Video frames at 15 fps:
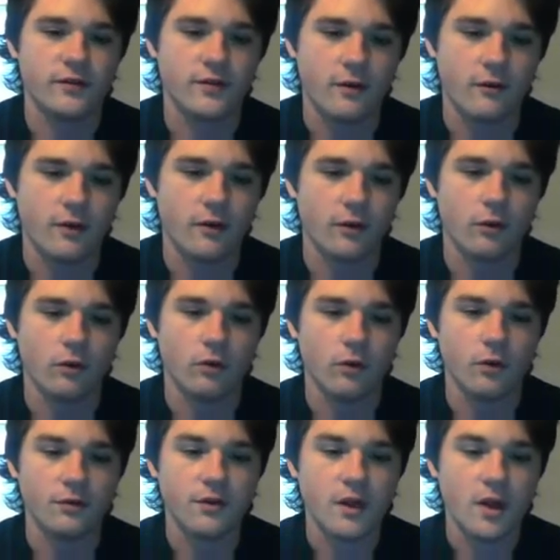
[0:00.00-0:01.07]
700
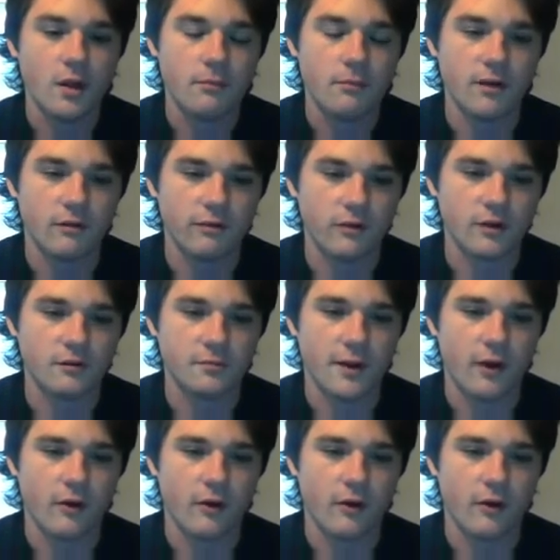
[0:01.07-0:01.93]
goals, be a first